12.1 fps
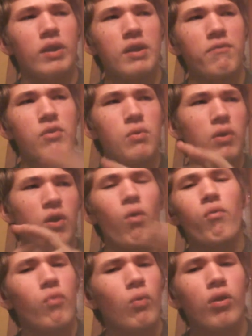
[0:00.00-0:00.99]
give you an
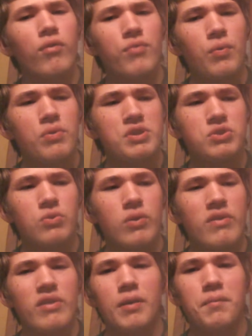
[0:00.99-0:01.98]
overall view of the
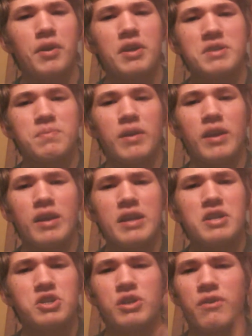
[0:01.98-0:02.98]
story, and then I'm going to explain
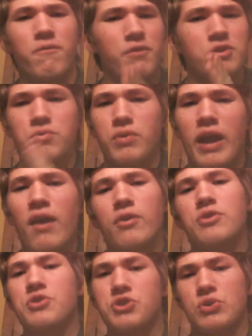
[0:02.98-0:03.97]
each individual
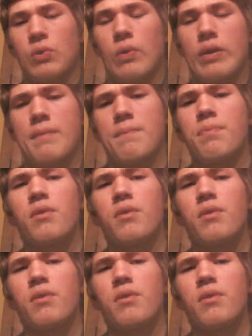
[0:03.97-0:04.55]
character's story.